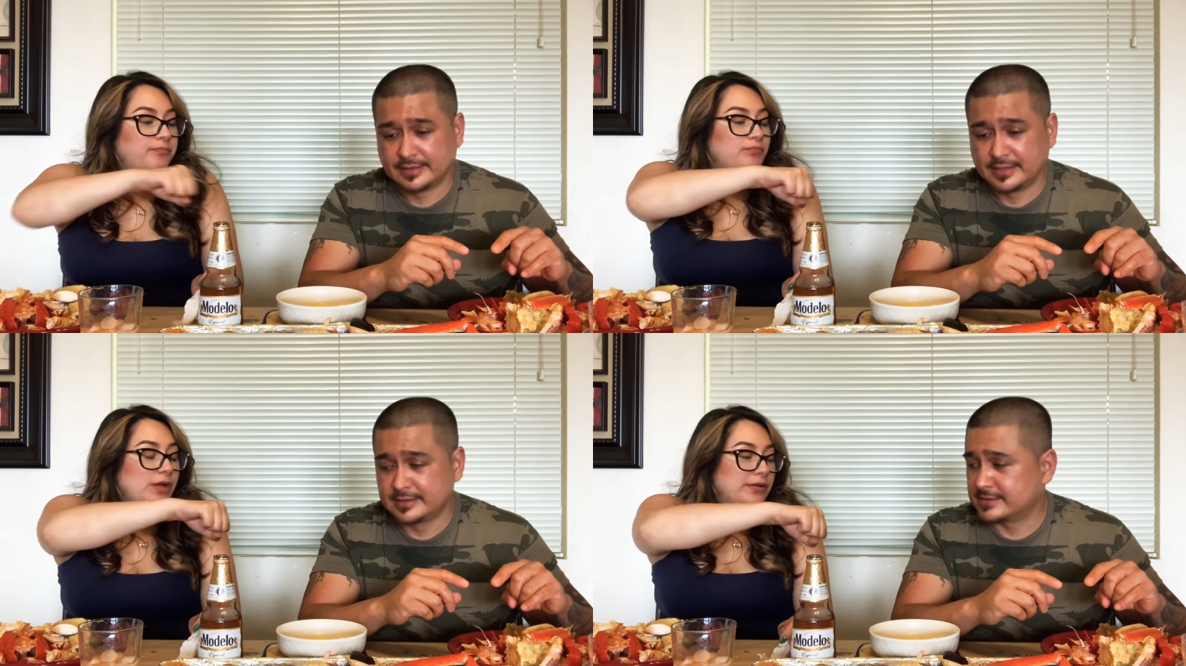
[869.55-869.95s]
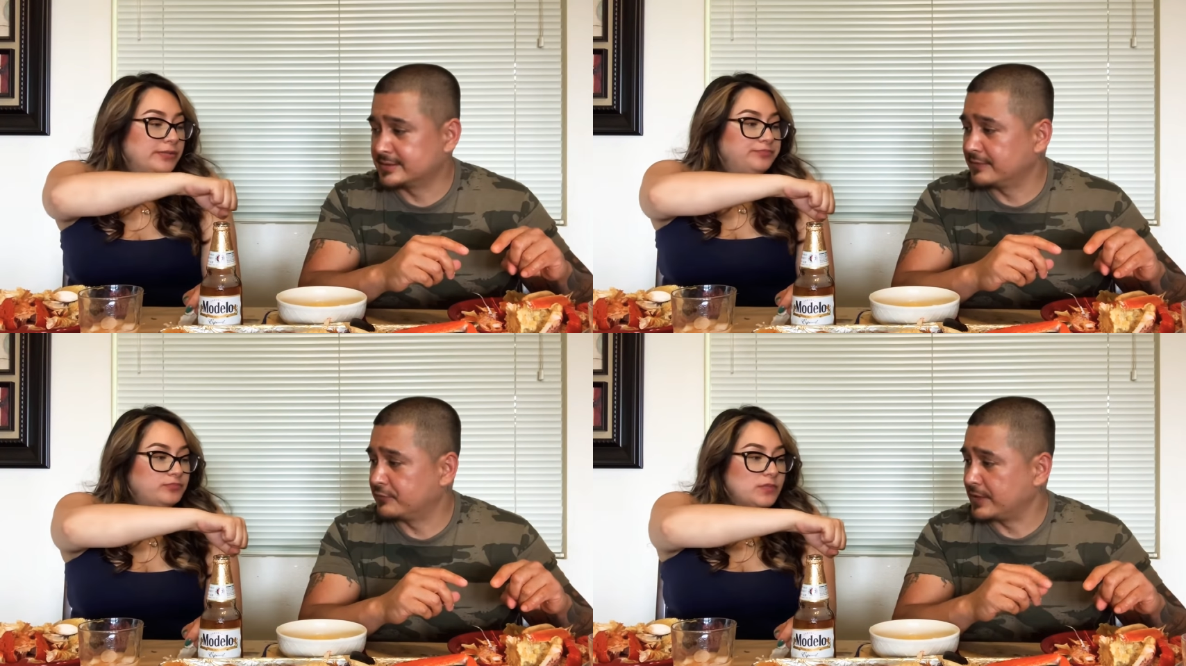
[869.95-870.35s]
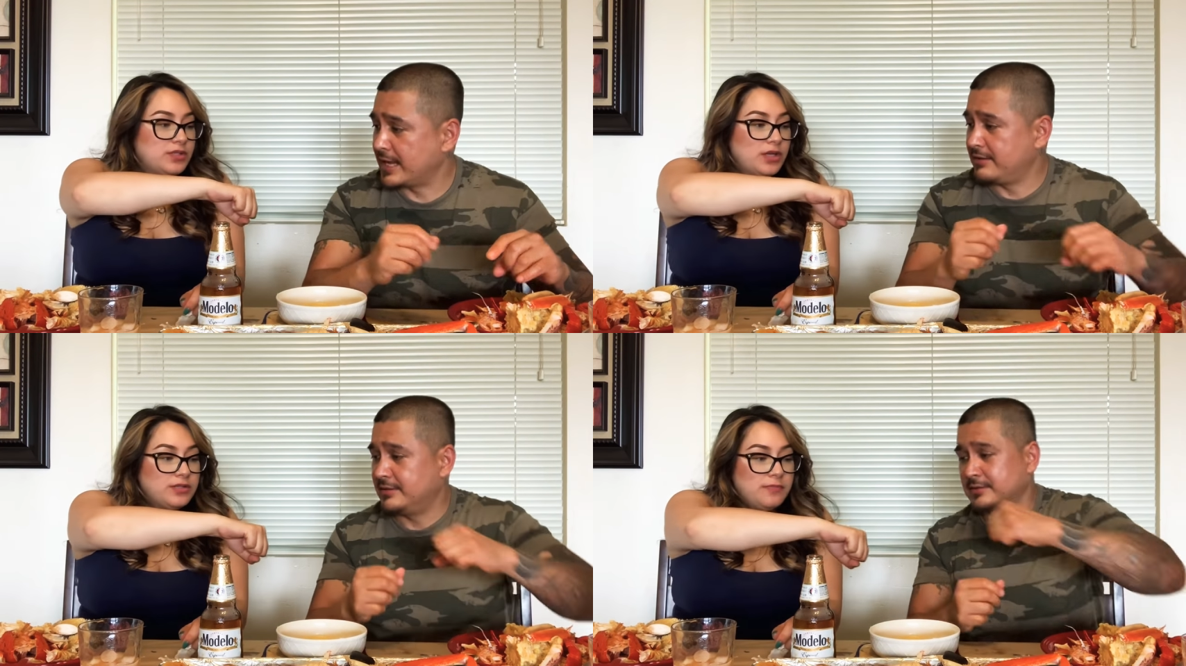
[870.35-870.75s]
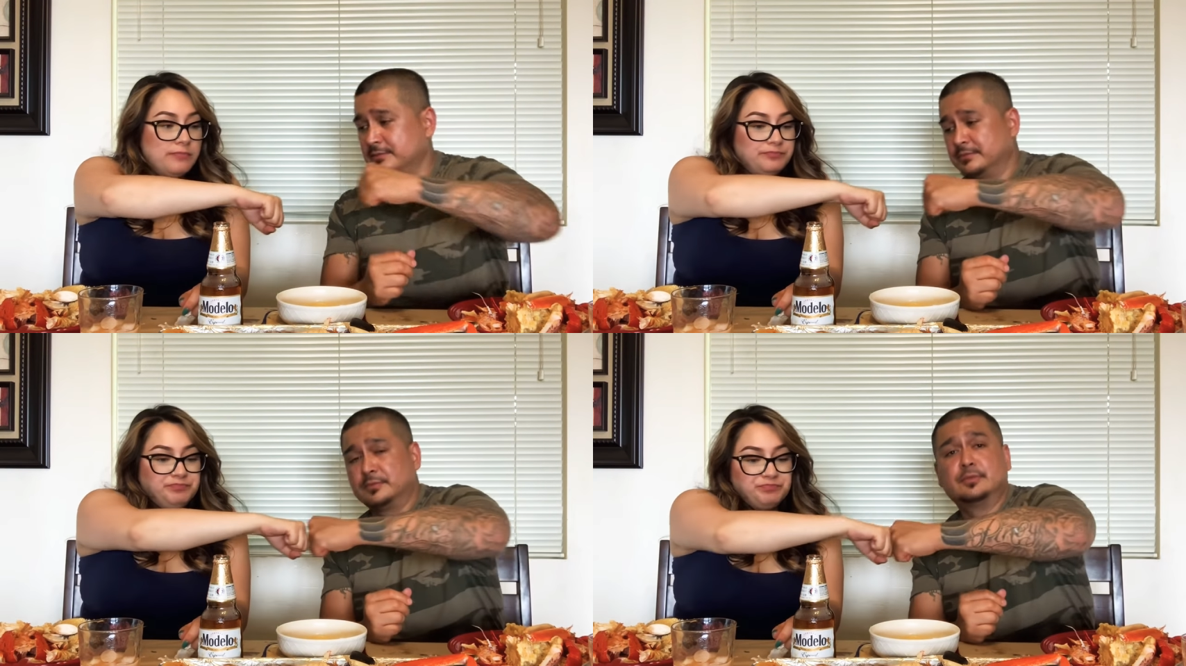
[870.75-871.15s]
Speaker 1: This is it for now. Awesome.
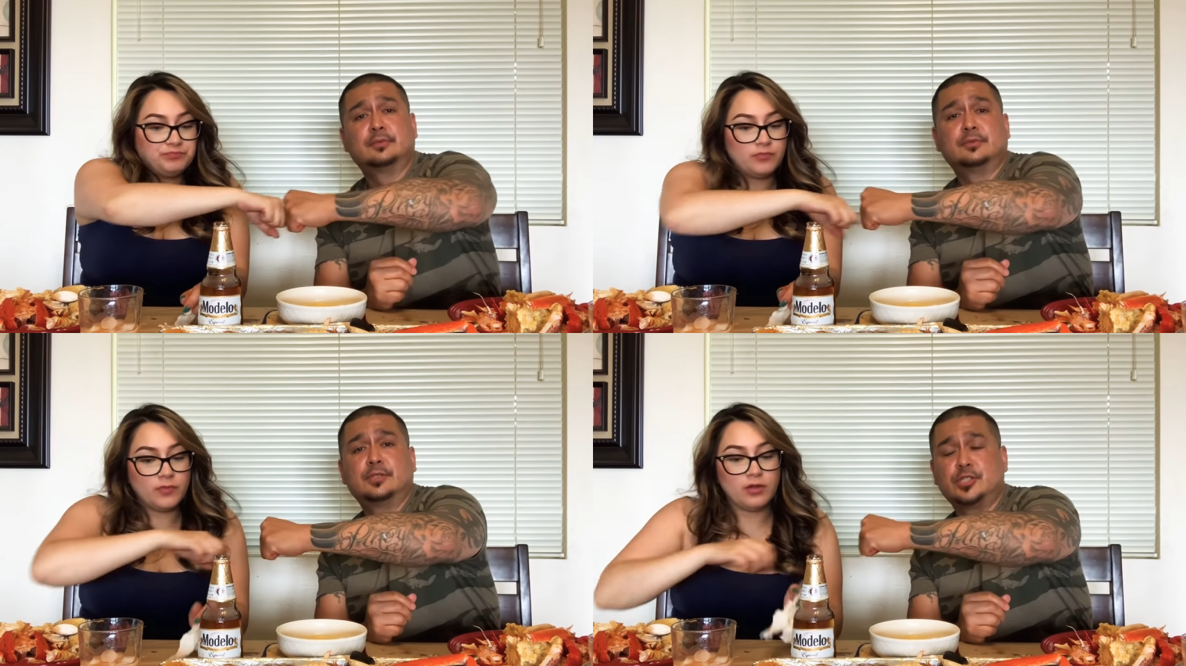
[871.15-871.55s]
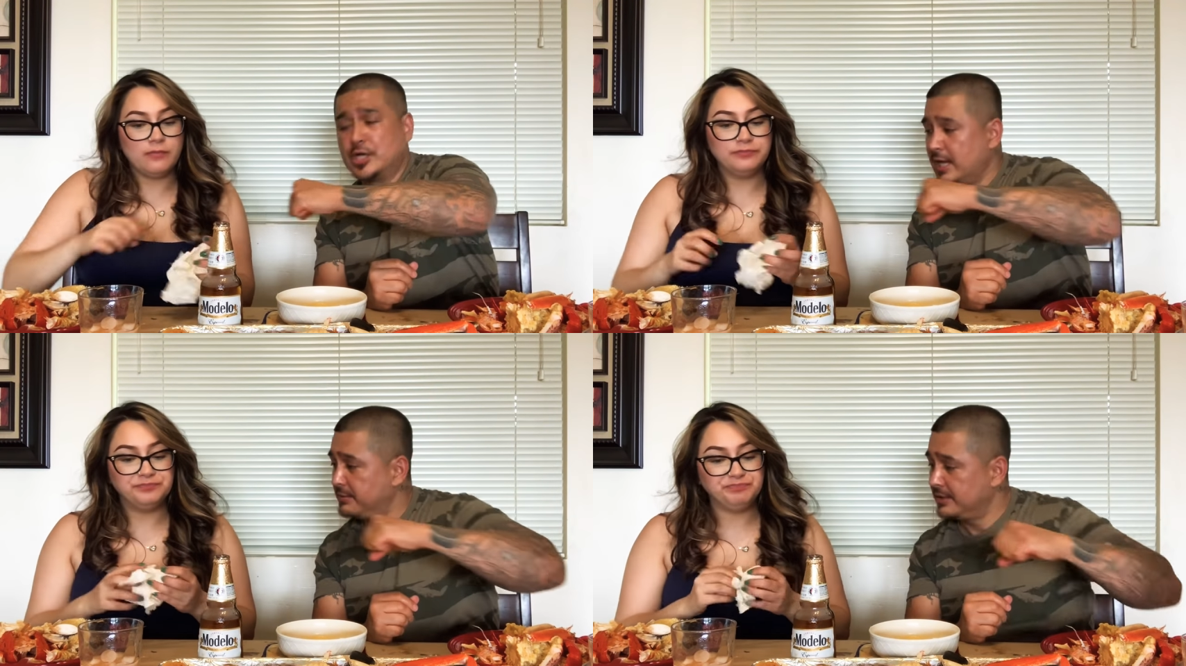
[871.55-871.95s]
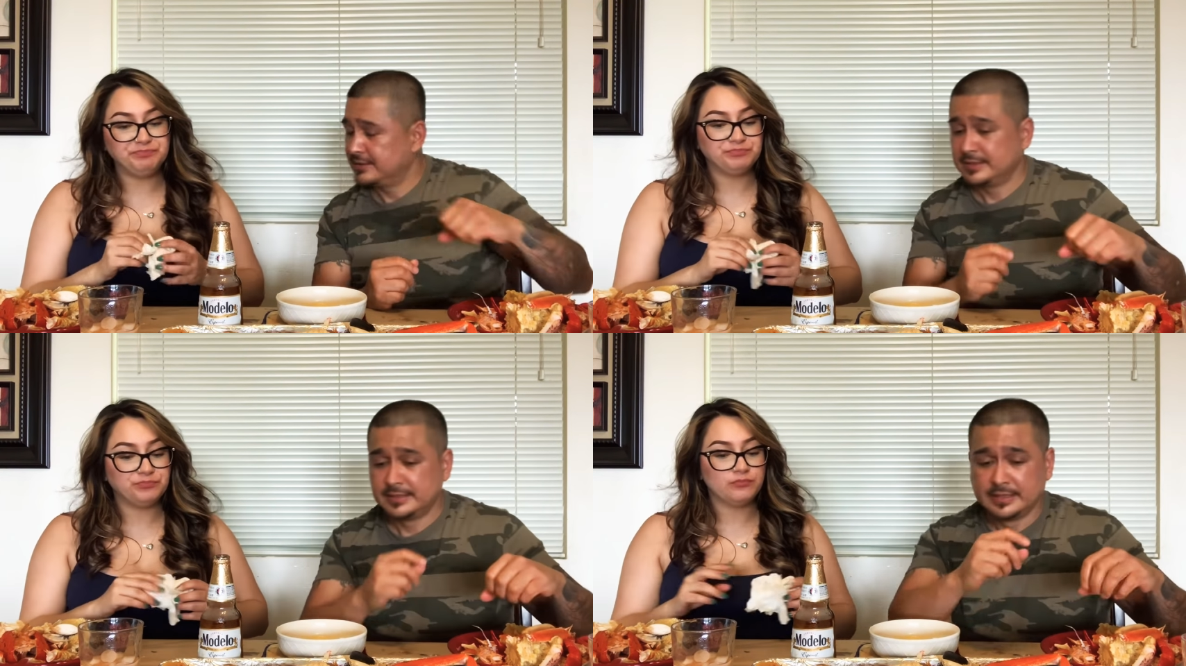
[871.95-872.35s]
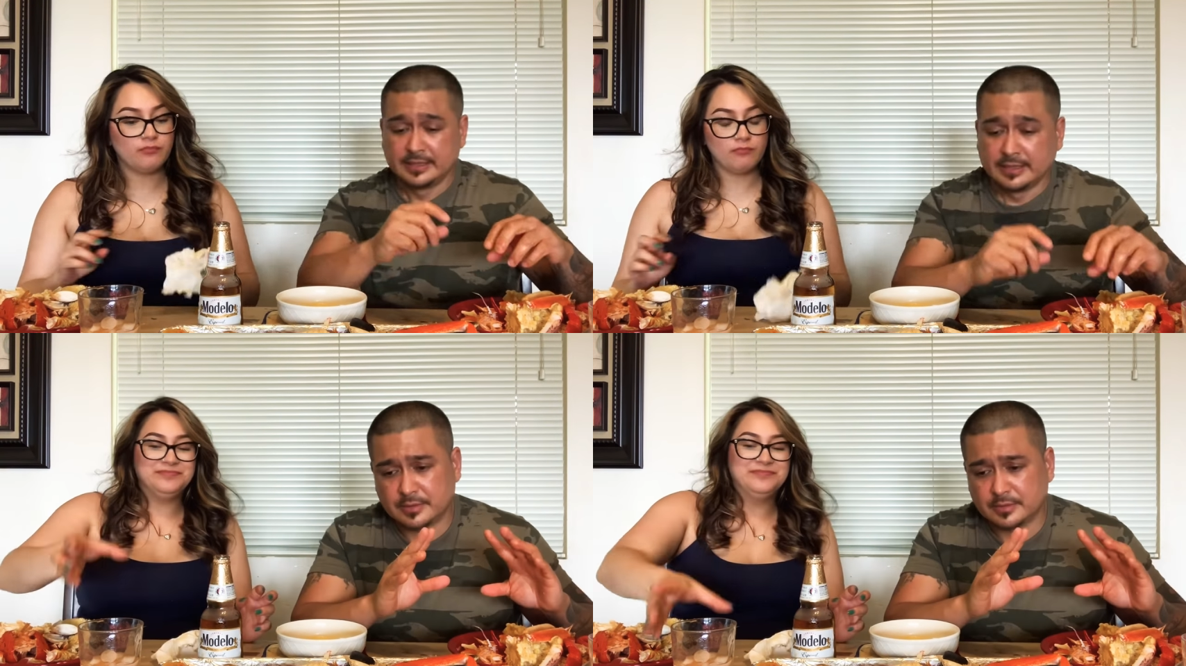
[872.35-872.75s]
Good job. Mm -hmm.
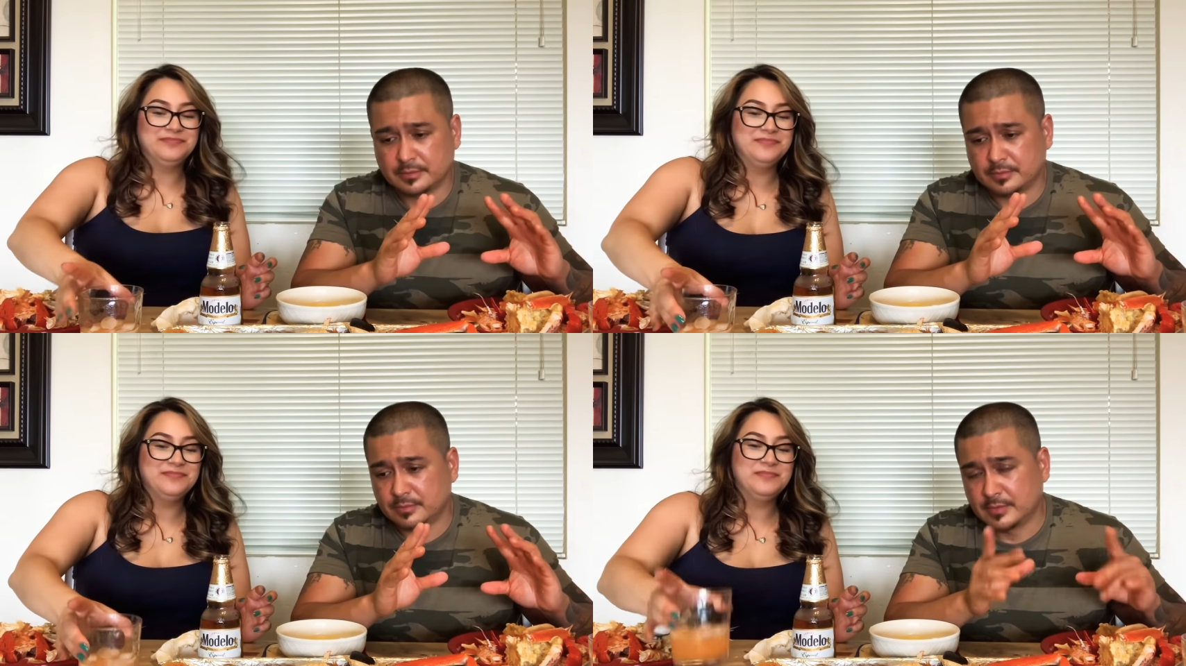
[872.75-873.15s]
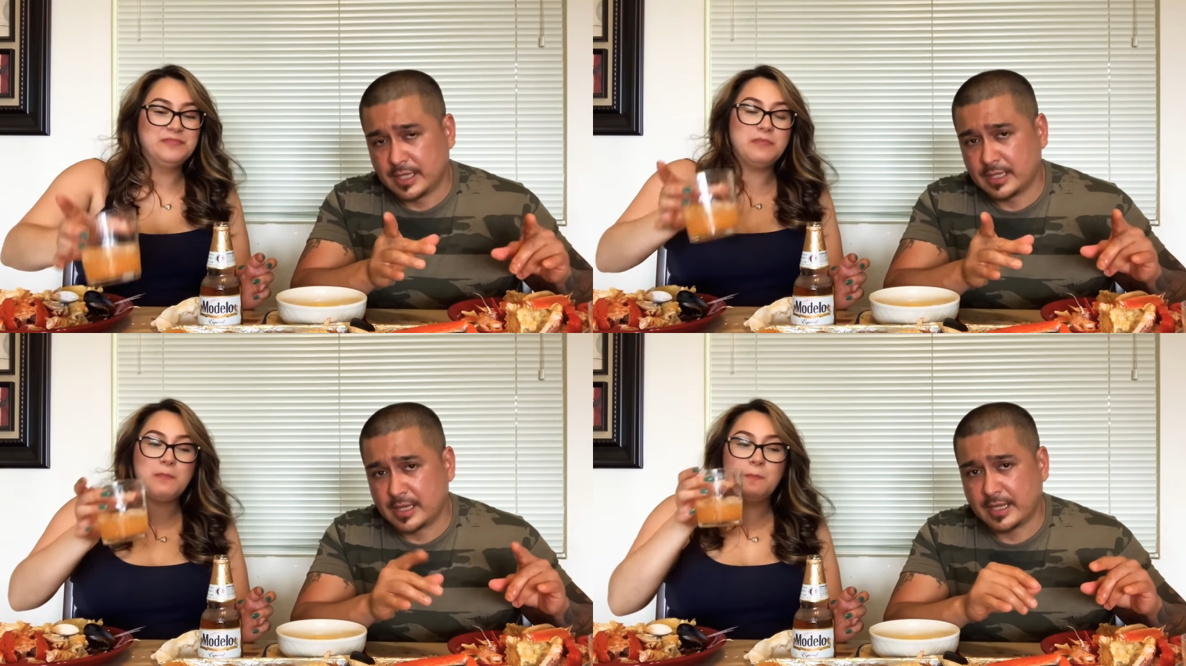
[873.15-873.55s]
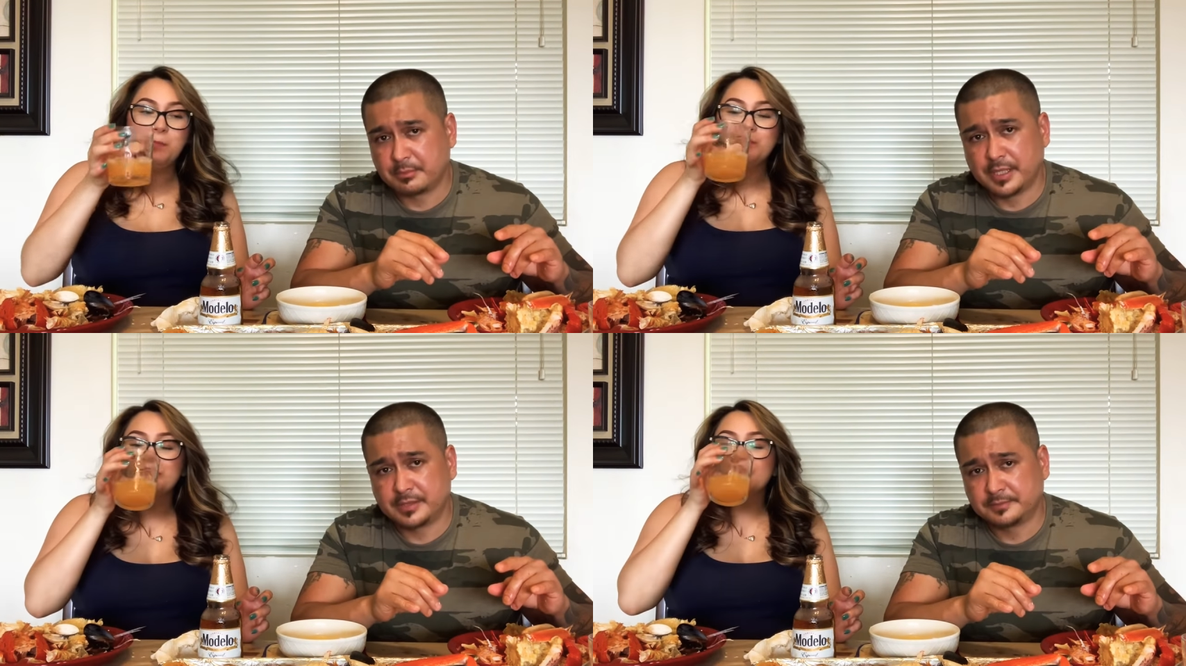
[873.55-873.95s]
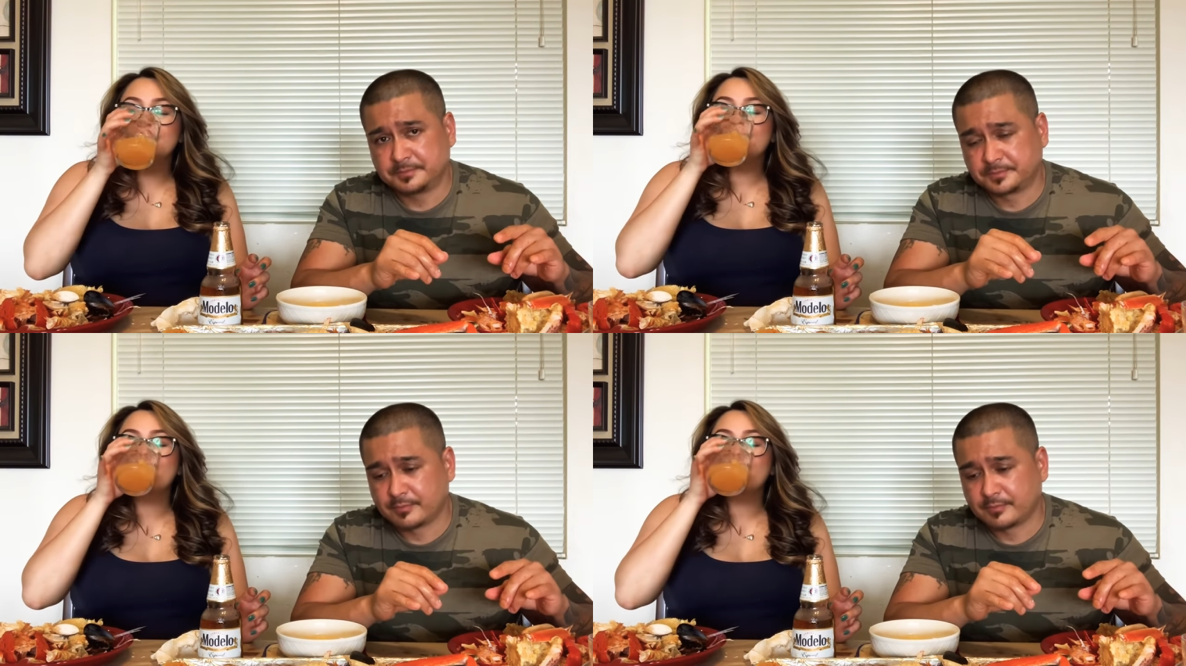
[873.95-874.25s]
Hit the like button,